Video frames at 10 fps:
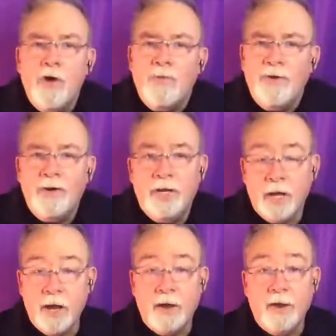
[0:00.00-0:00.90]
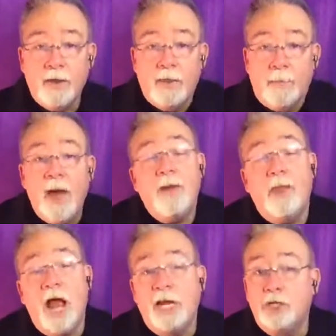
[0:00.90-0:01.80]
And the bottom
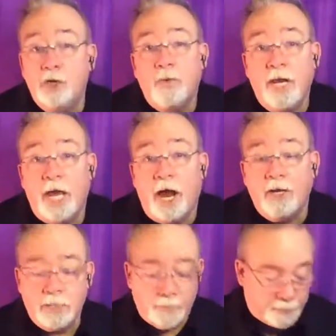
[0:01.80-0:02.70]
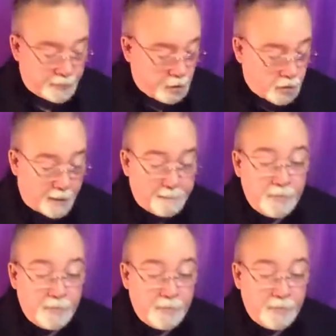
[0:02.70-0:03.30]
line is, who really cares? Okay.